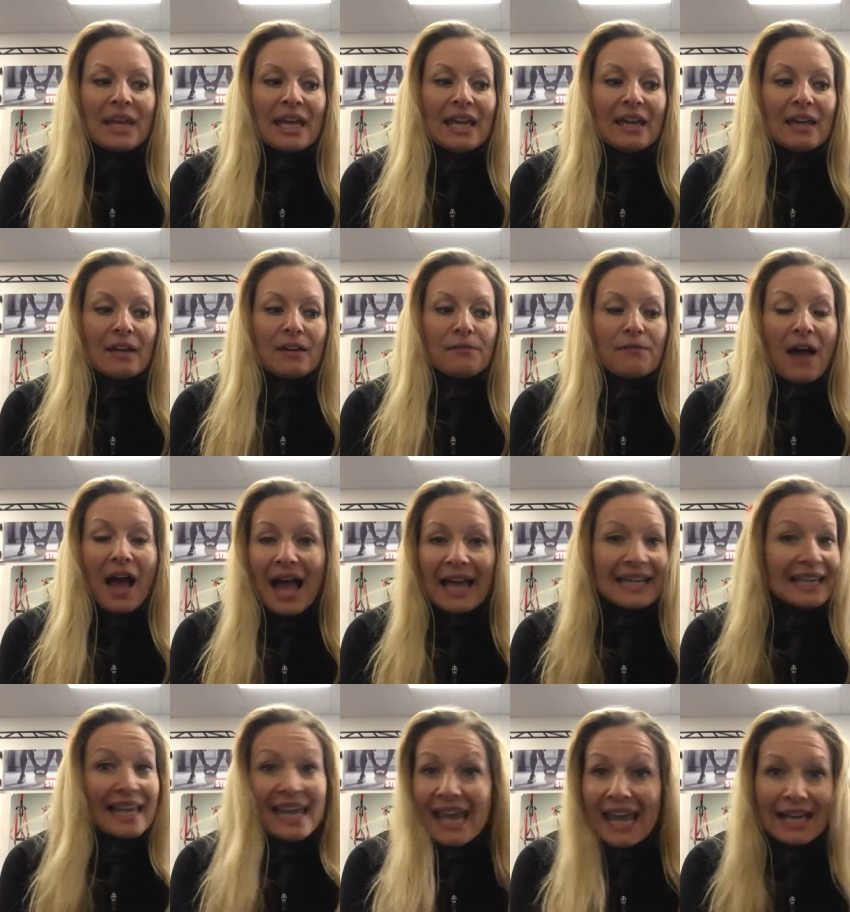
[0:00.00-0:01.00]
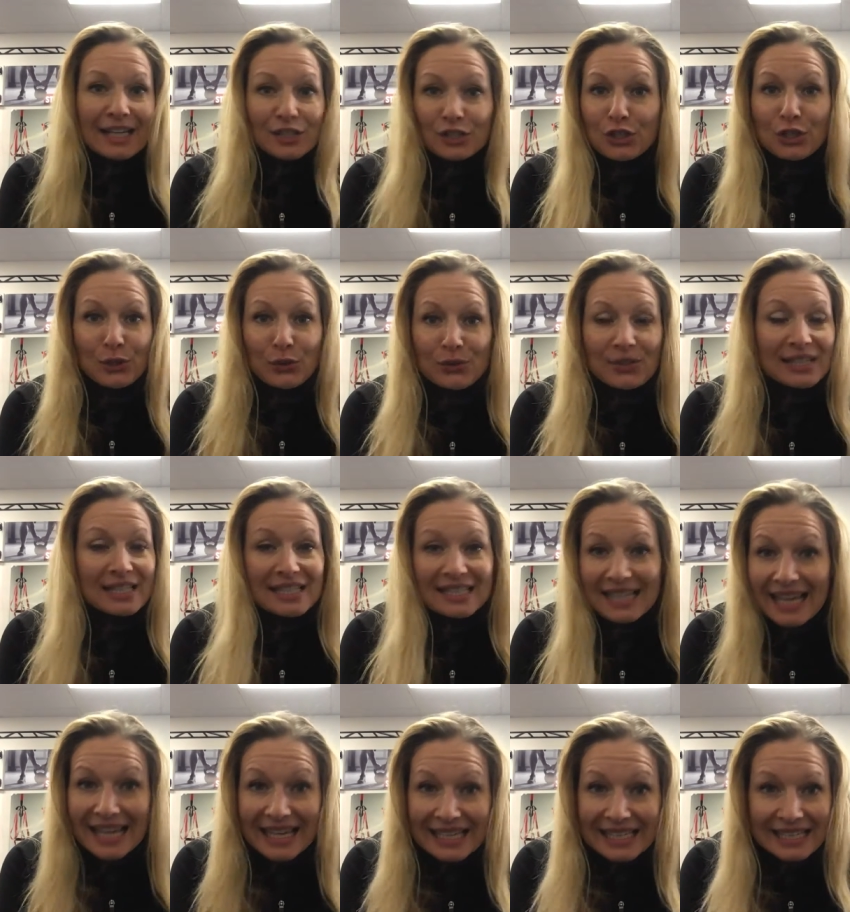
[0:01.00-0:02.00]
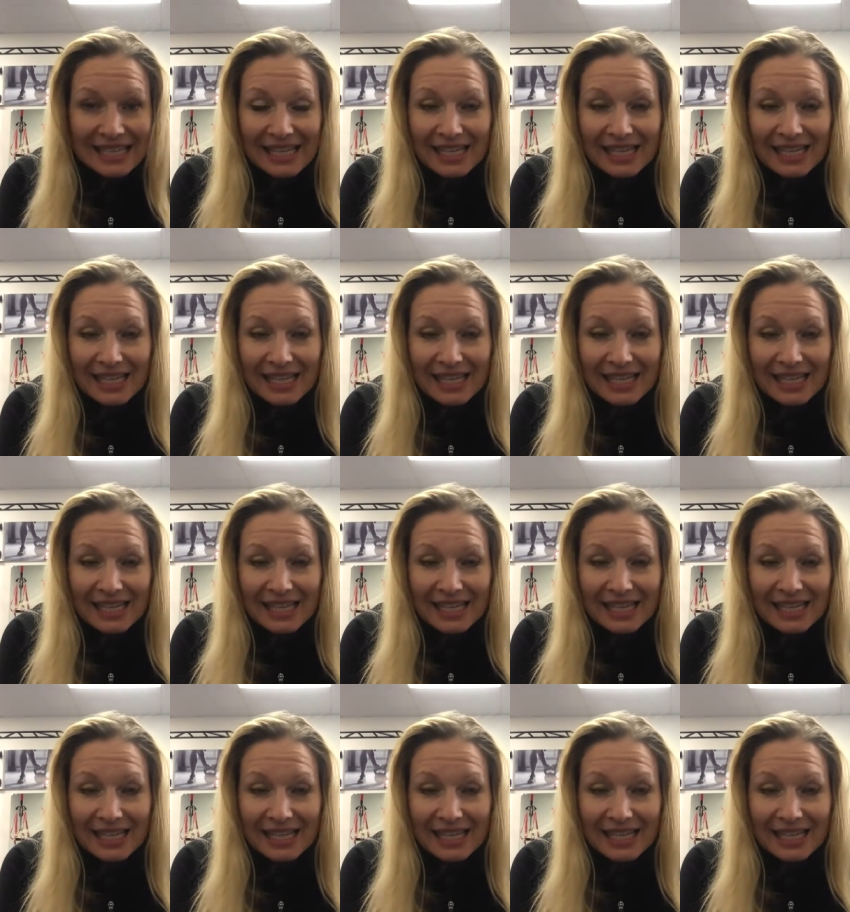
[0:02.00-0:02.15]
If I can't do 6